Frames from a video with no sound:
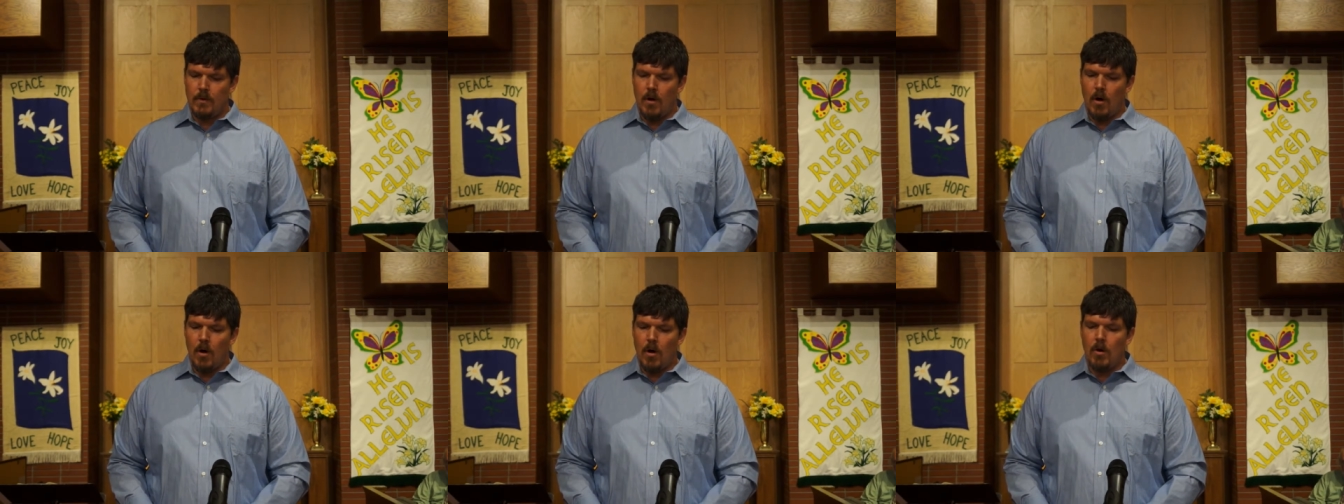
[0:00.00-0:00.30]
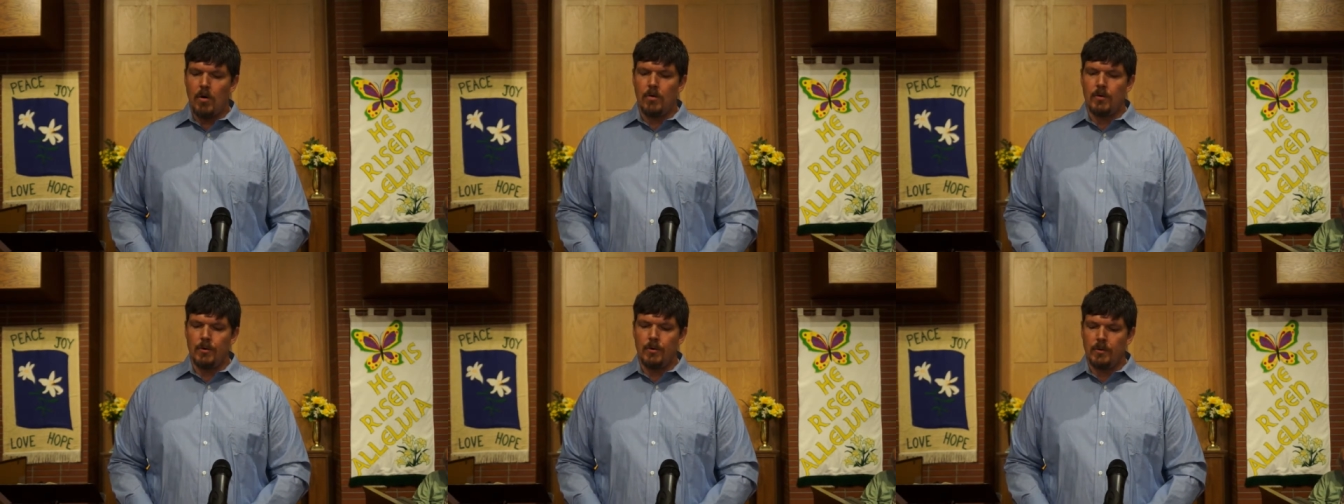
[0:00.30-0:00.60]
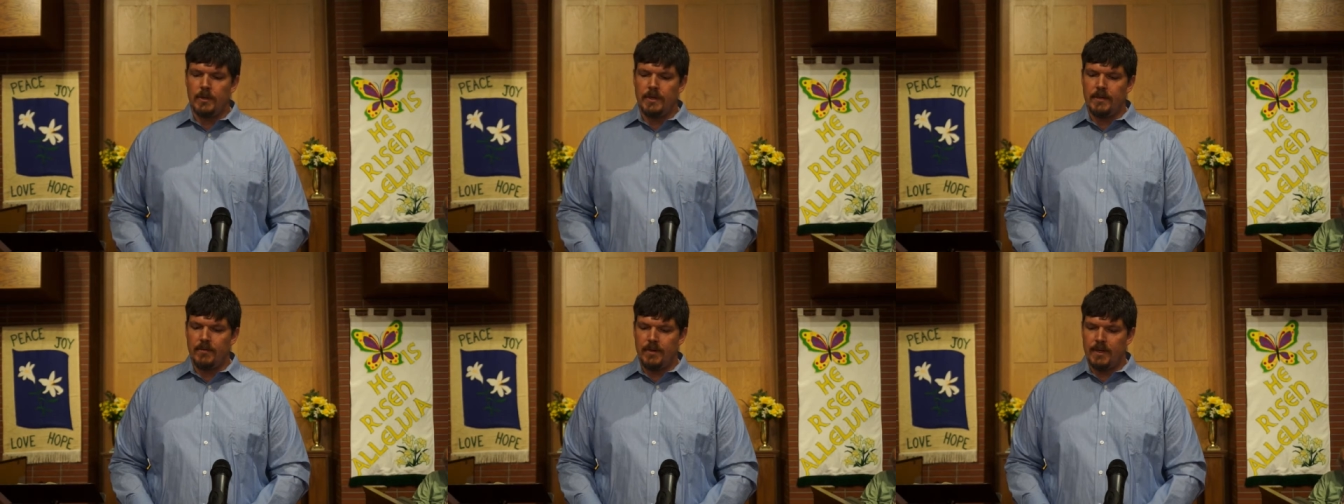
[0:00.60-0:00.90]
all who
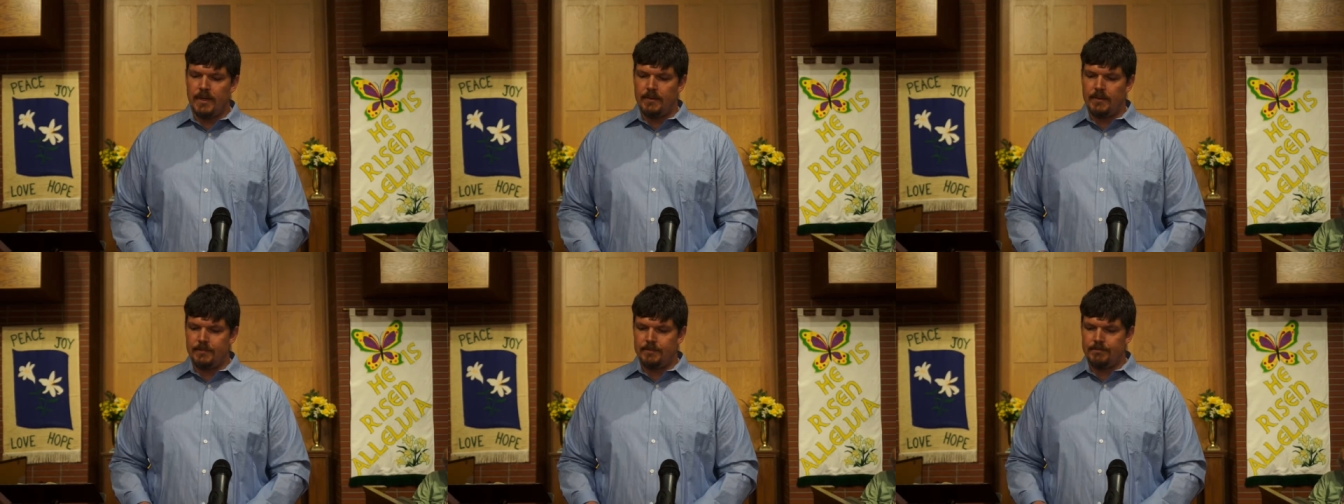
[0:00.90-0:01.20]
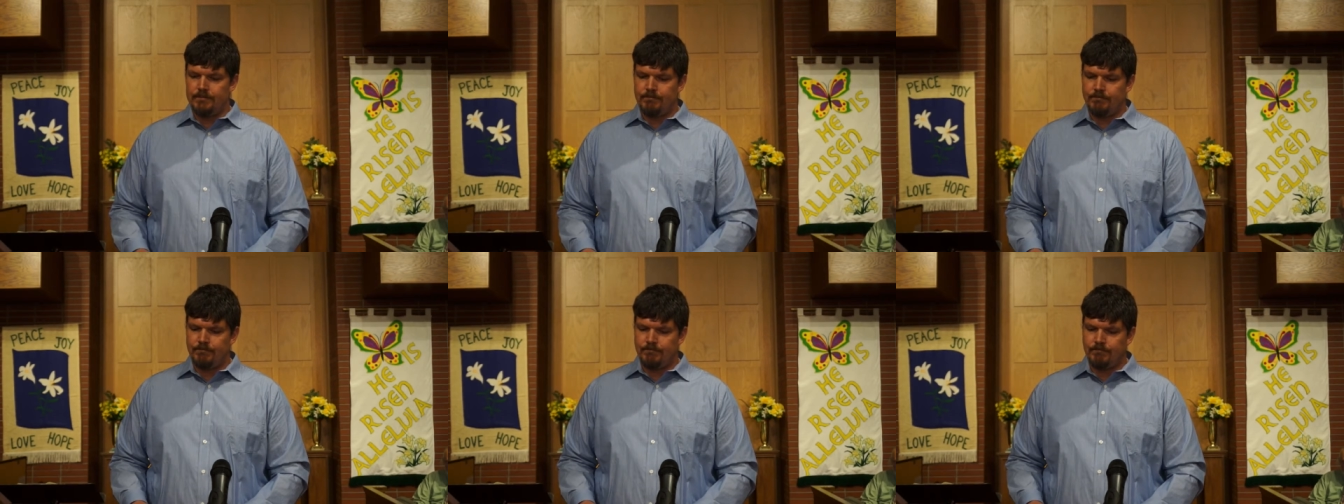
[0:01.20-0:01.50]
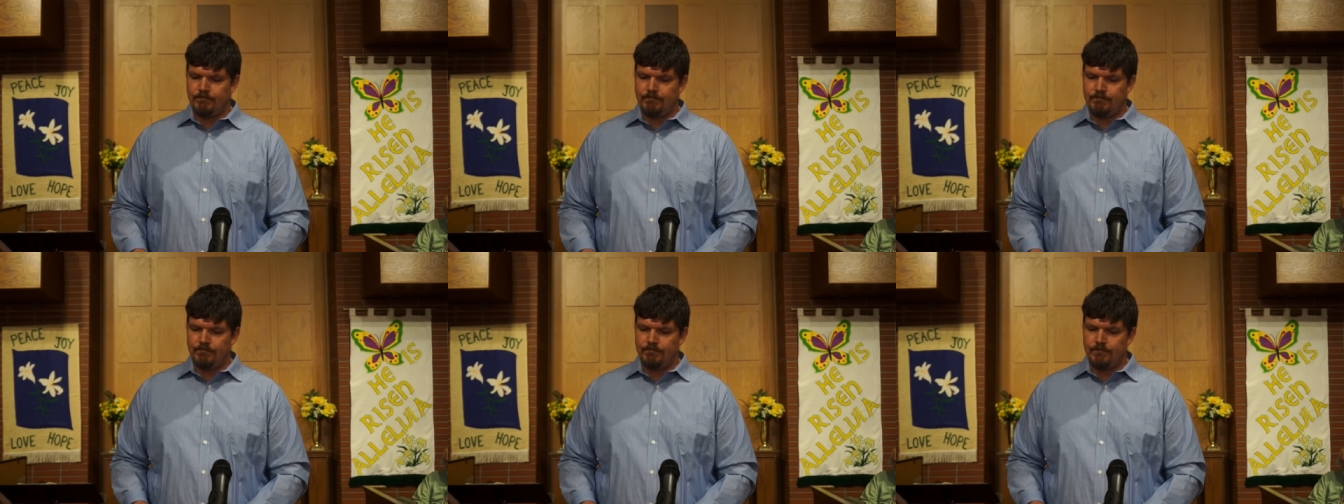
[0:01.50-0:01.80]
live in it.
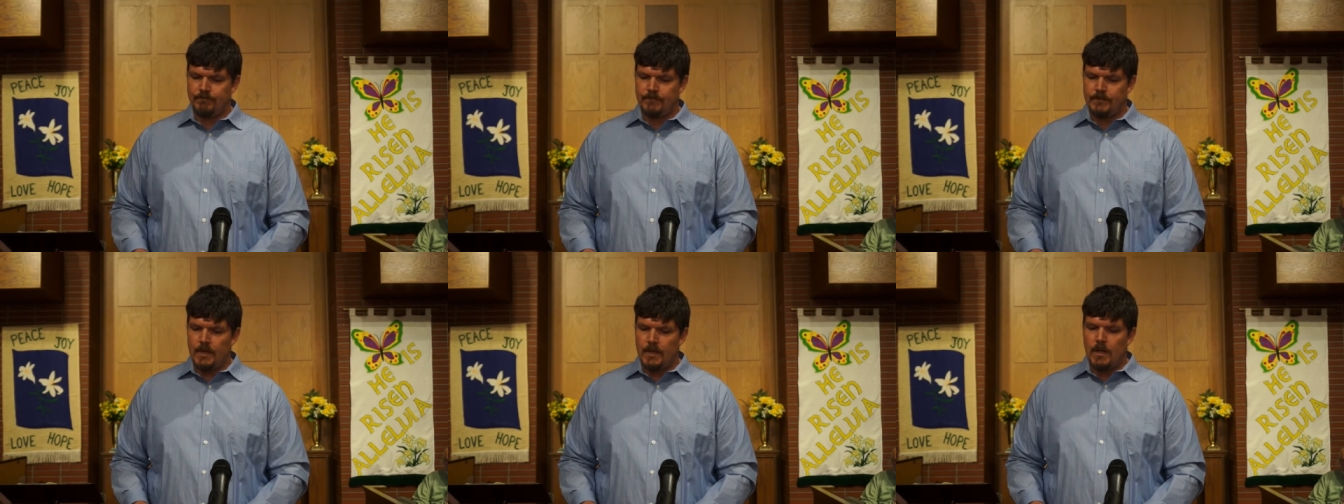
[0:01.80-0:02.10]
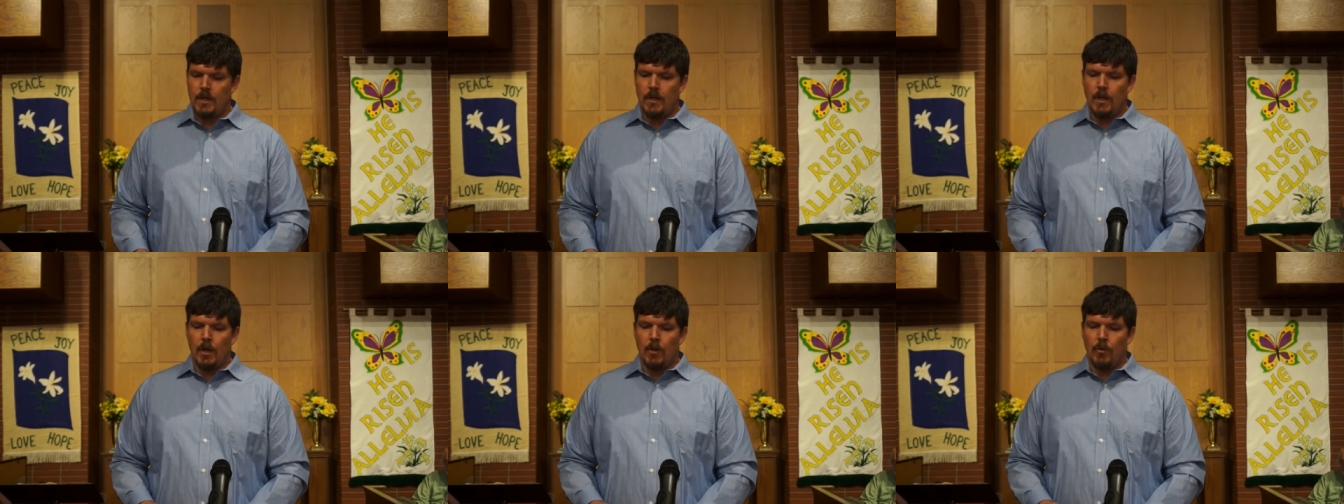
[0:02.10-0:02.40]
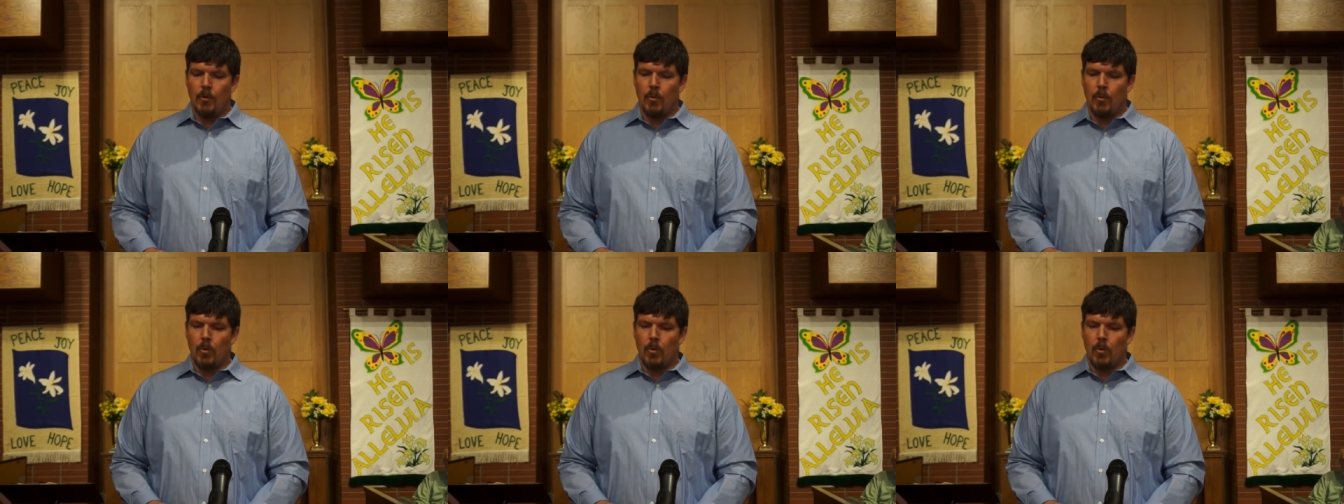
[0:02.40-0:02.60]
The